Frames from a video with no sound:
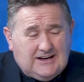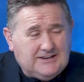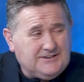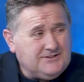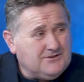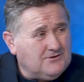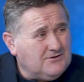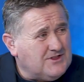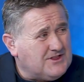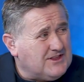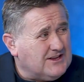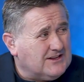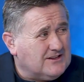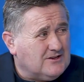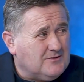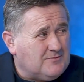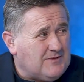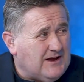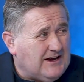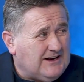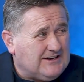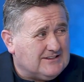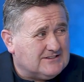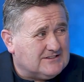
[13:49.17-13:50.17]
I don't think
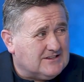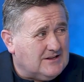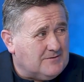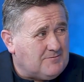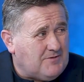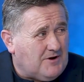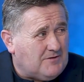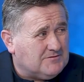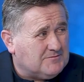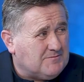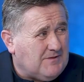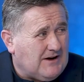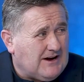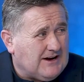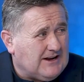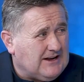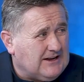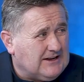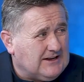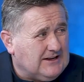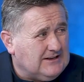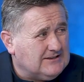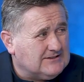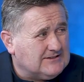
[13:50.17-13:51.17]
there'll be any slip ups,
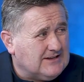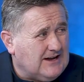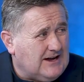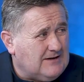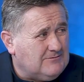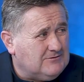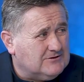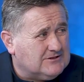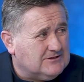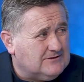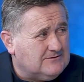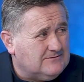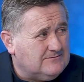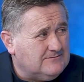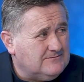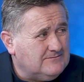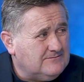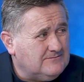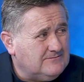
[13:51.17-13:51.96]
Barry, against Hamilton.